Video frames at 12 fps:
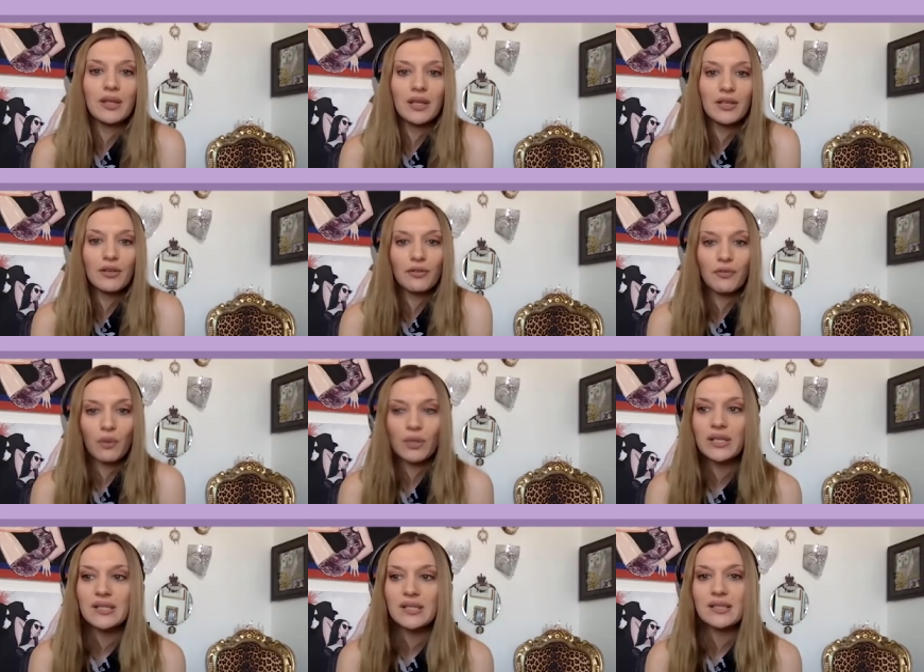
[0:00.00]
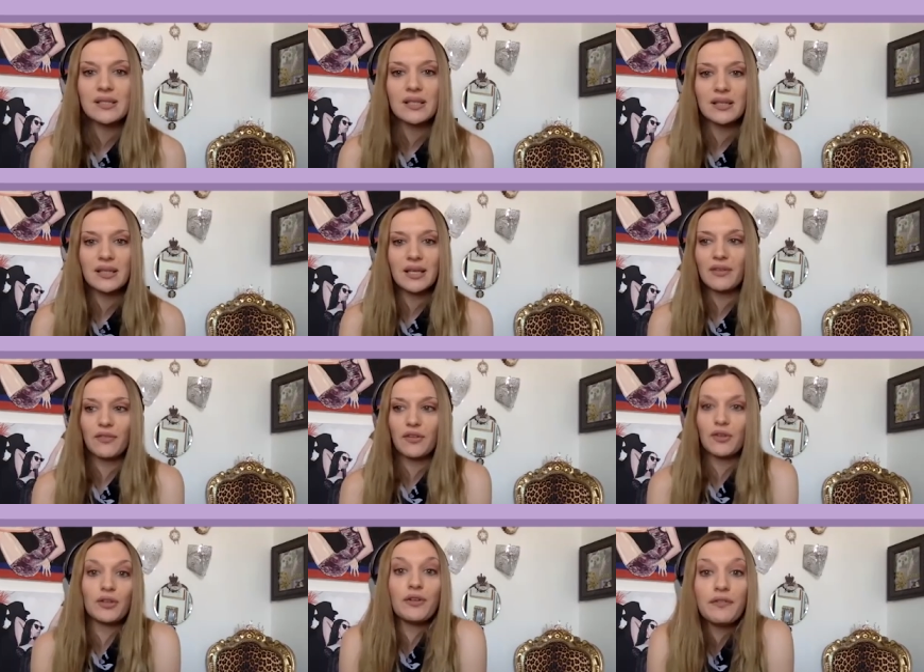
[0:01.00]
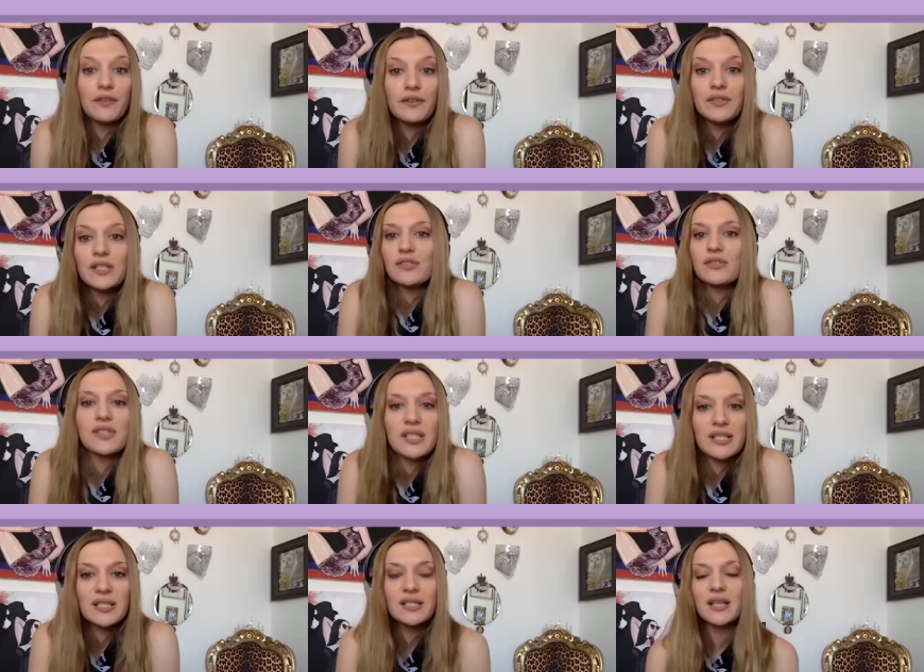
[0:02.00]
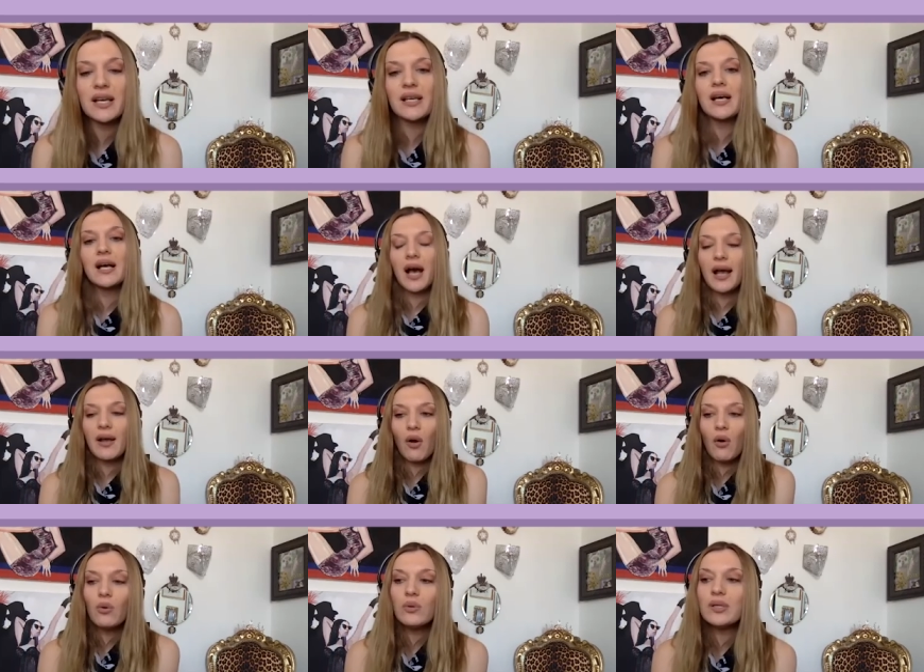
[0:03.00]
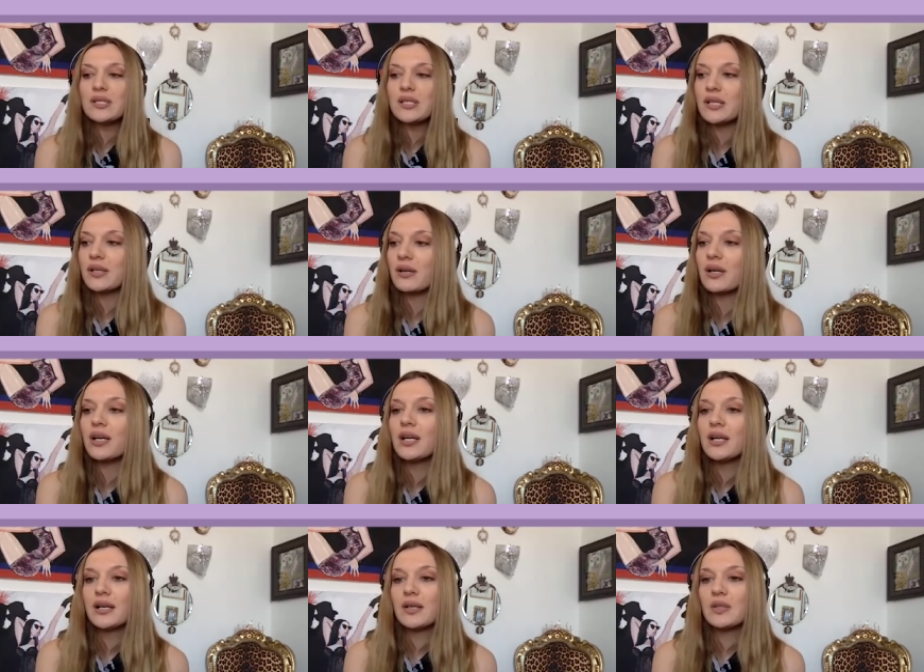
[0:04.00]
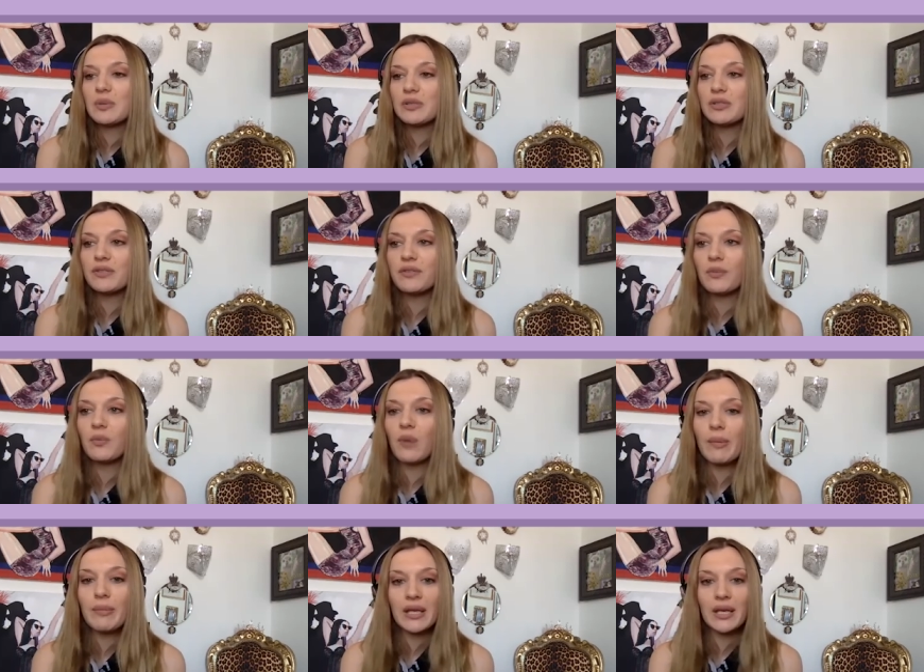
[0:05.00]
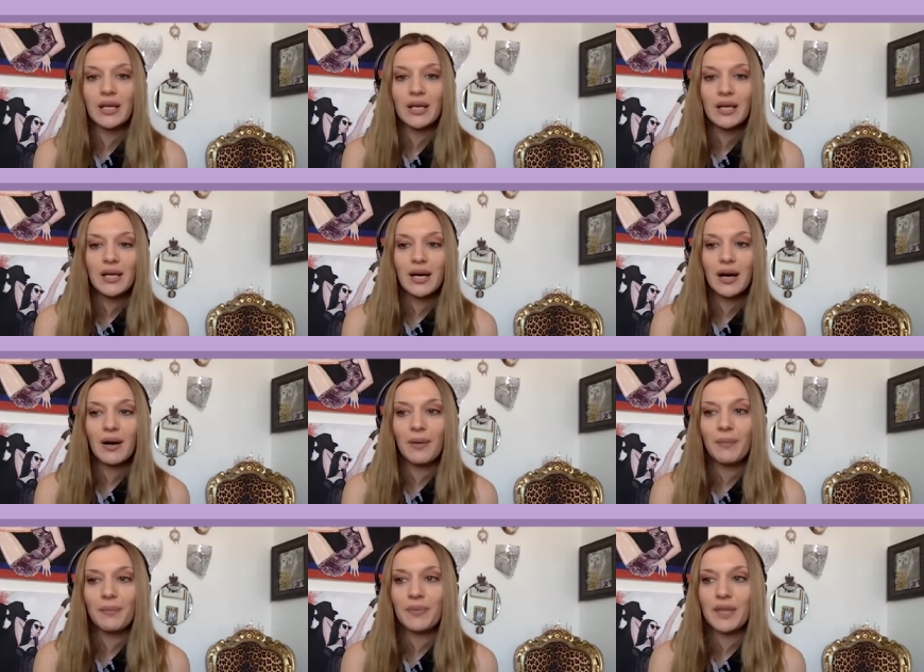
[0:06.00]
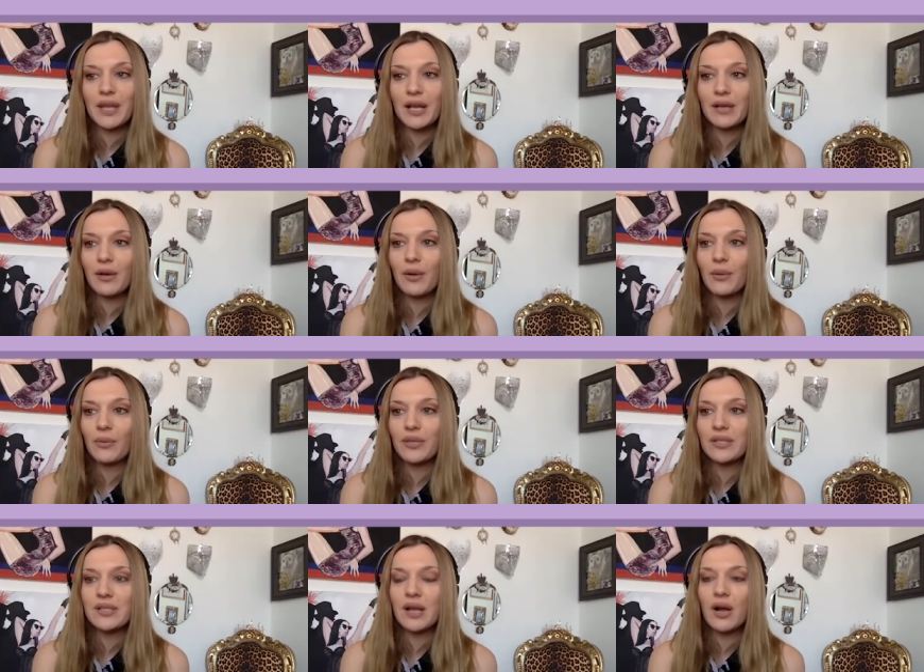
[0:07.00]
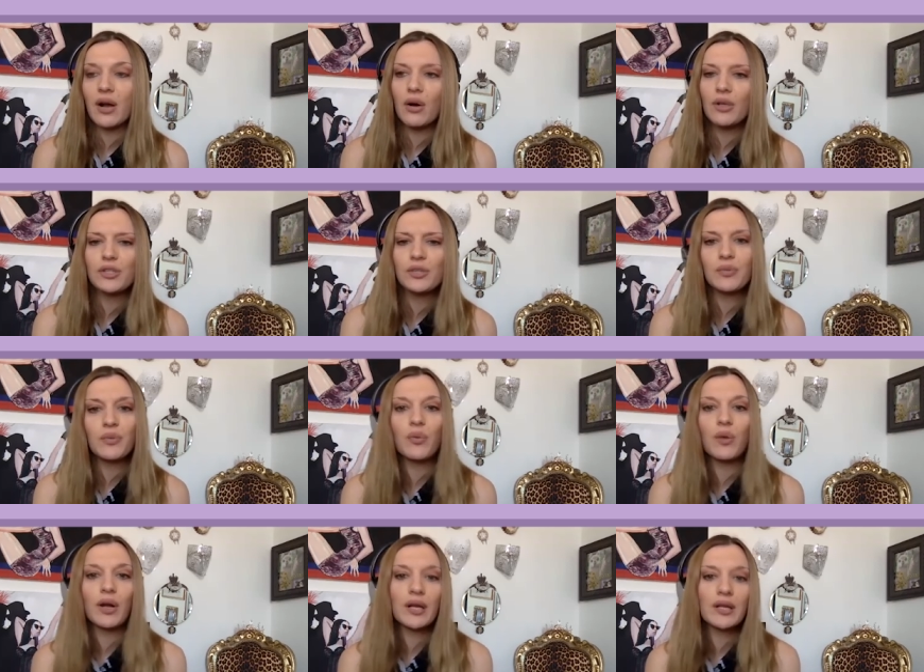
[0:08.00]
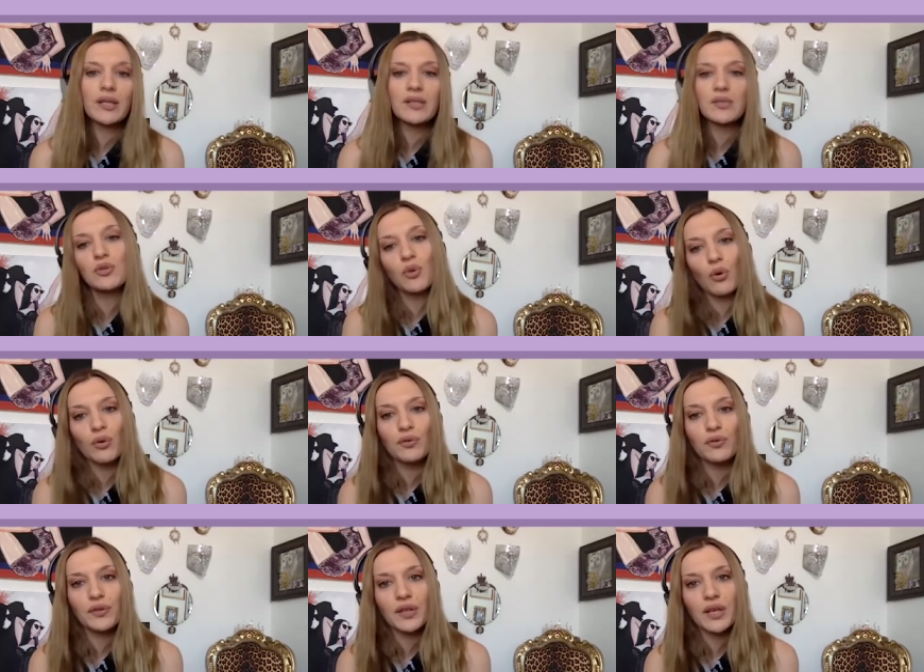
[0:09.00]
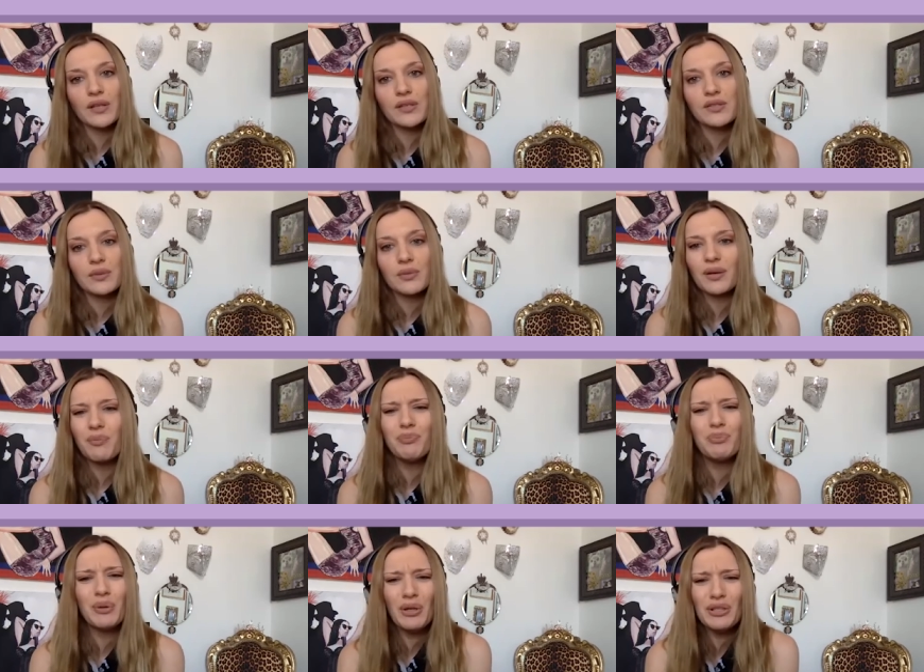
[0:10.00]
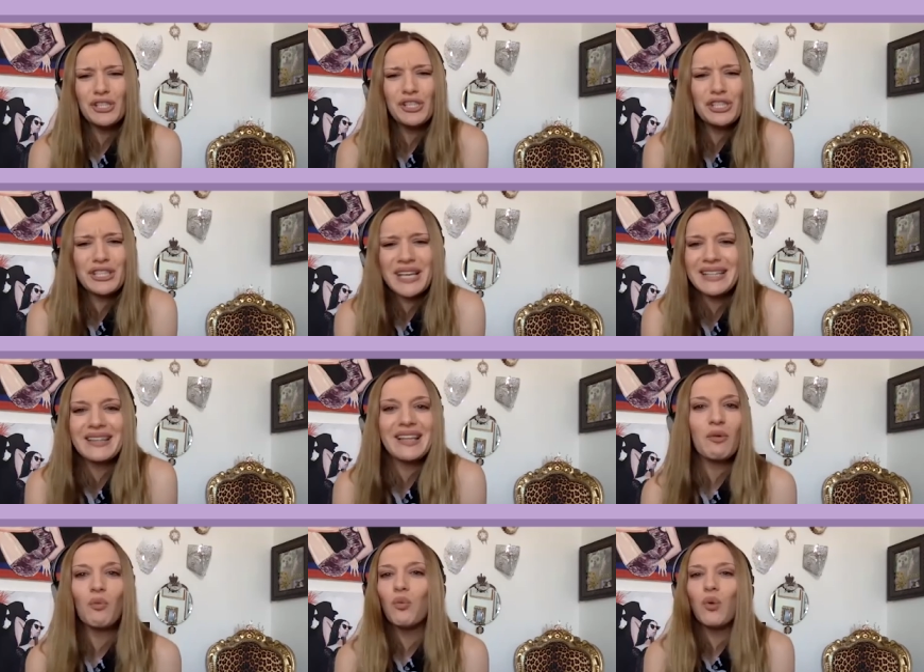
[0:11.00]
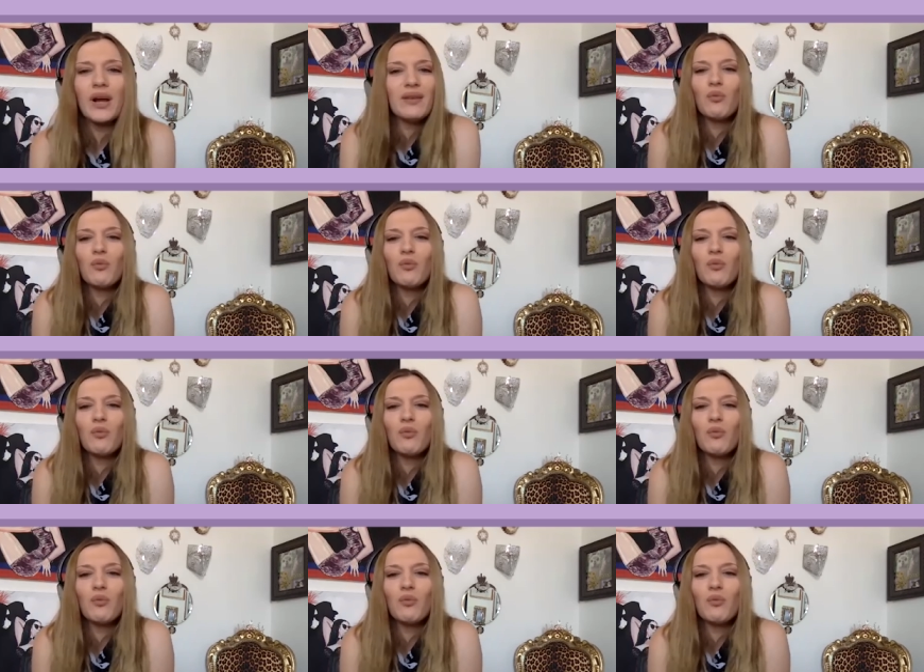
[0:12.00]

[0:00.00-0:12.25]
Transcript: in your 40s, it's like if you're in your 50s, your 60s, I I always hear, especially from women. Um, that I know that say, "Oh, I shouldn't be wearing this. I'm too old for this." Or I'm like, "Bullshit! Like, what?